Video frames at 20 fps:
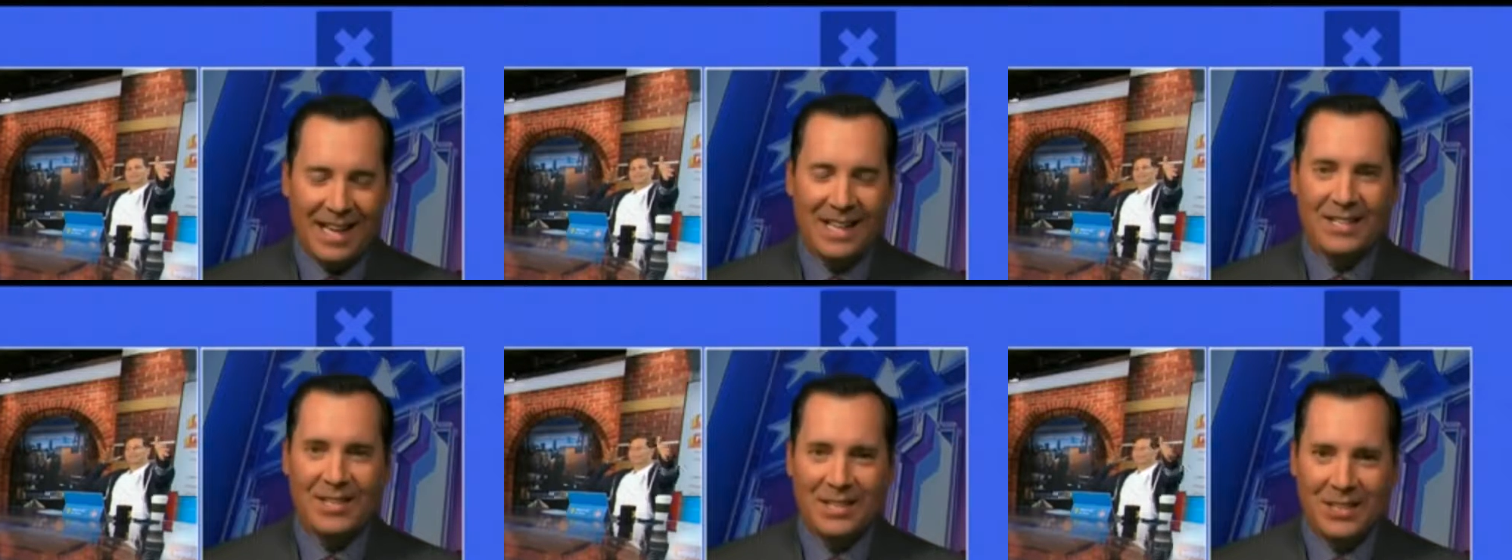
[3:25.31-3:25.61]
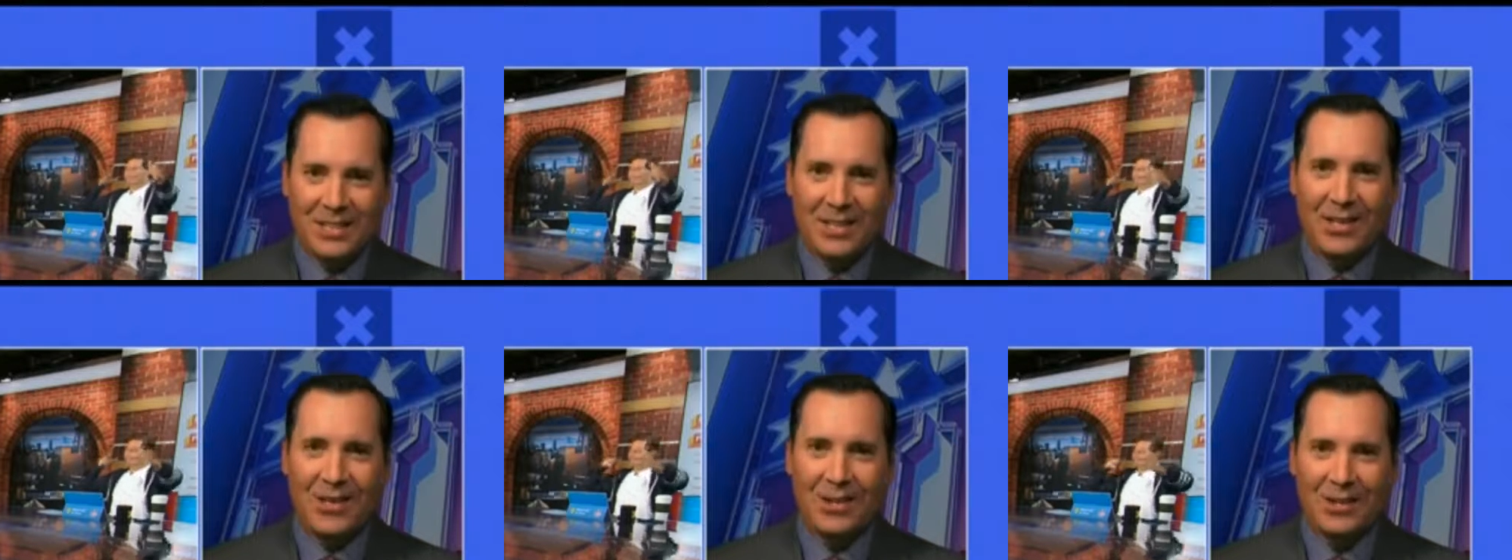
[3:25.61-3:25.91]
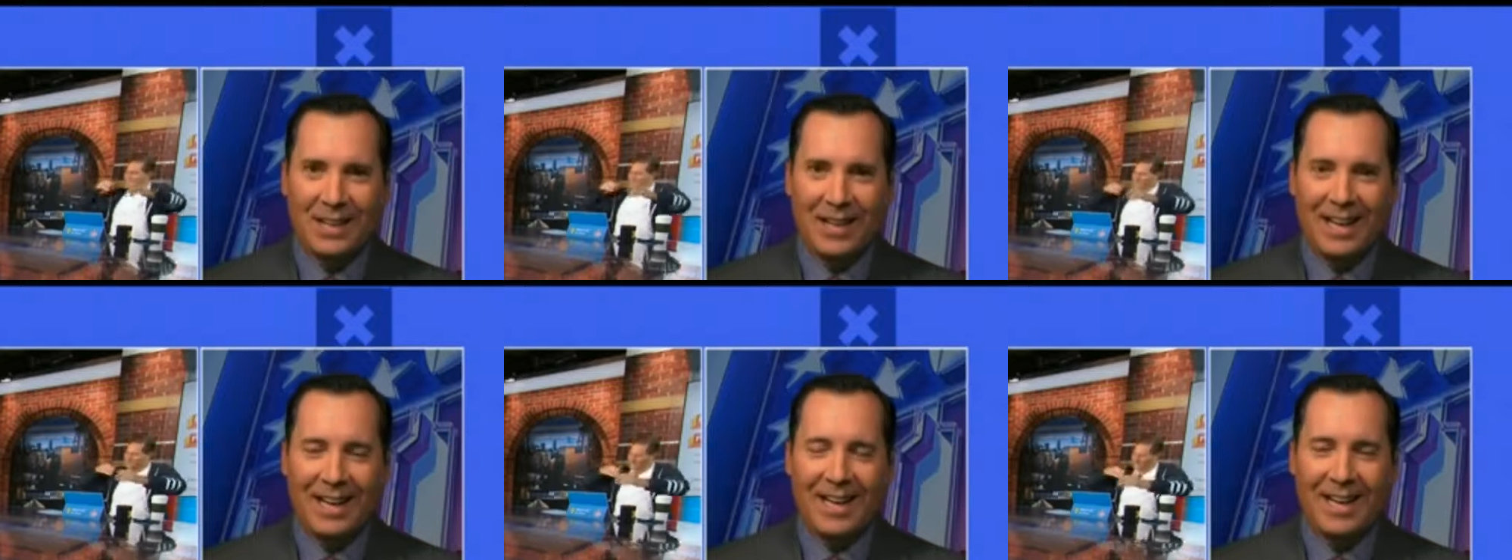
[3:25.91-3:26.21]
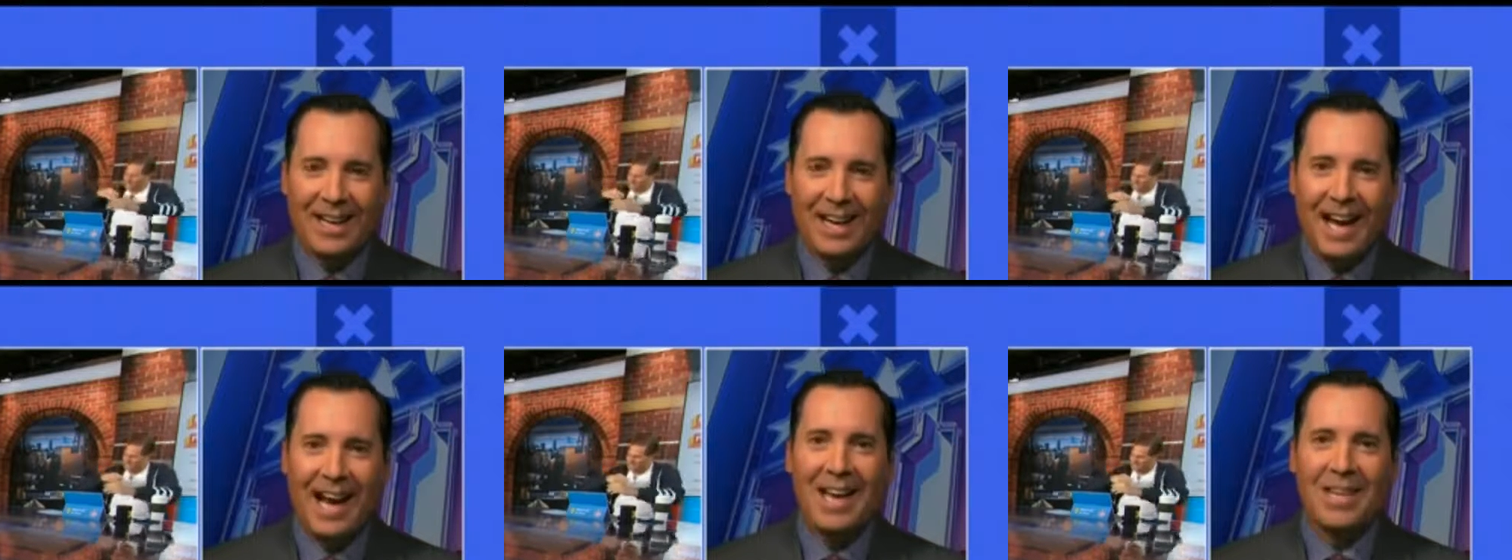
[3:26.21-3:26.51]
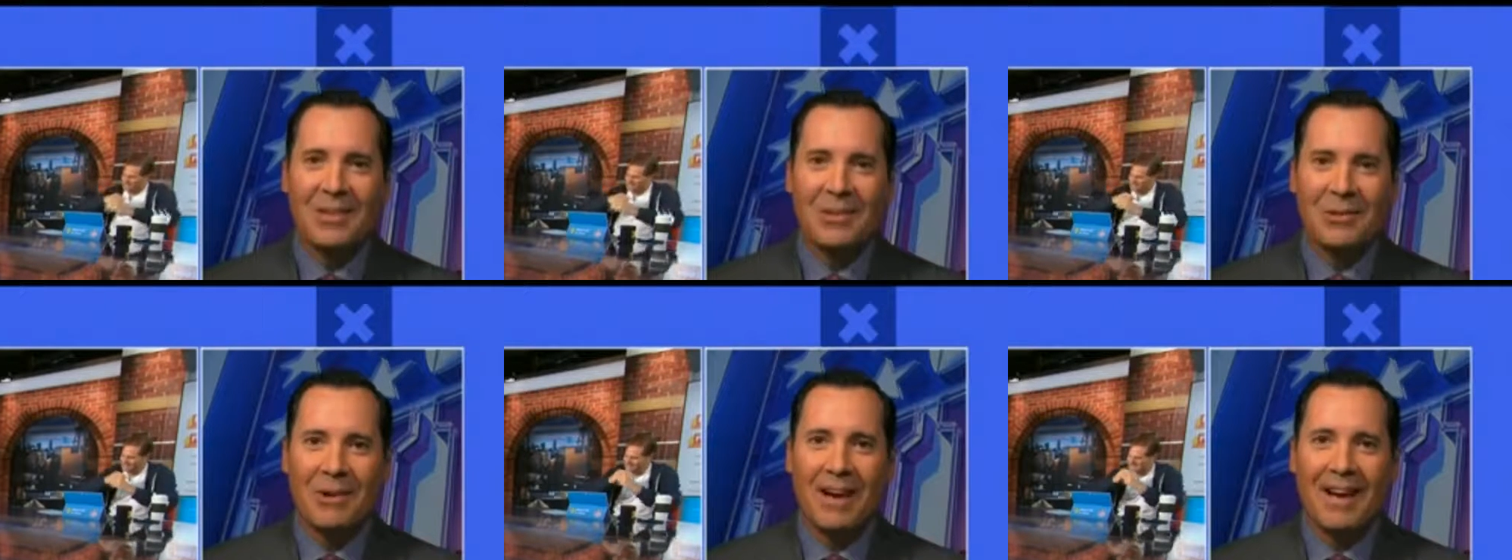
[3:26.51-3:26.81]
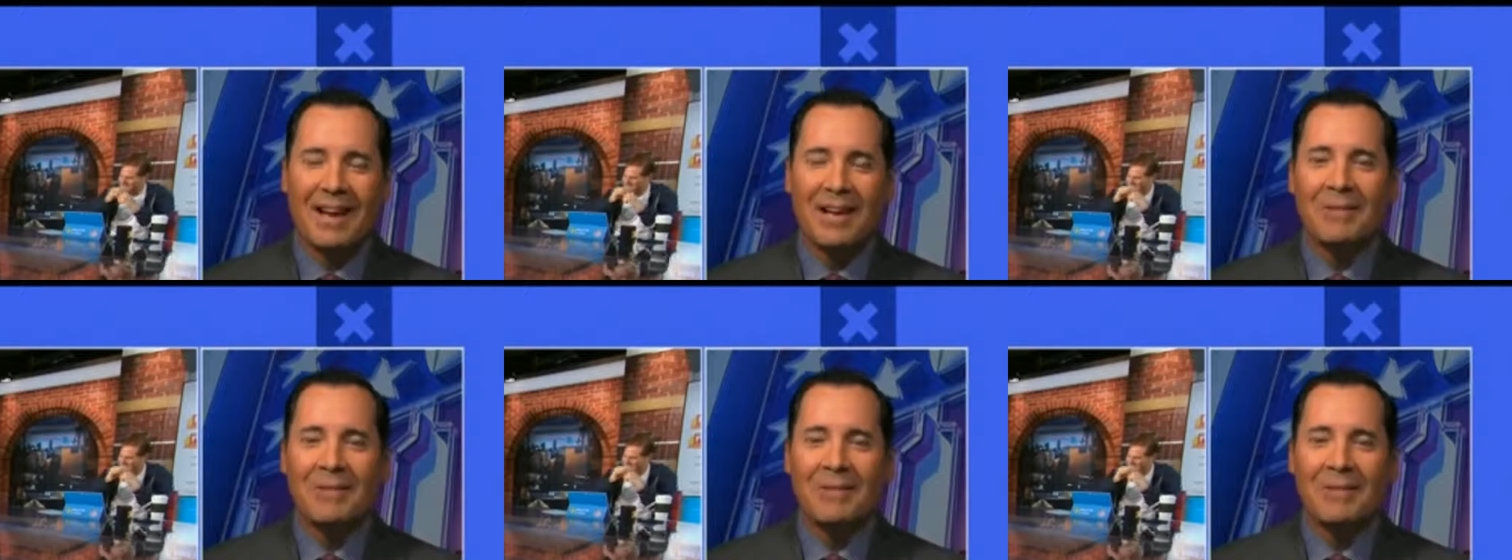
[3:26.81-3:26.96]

So either way.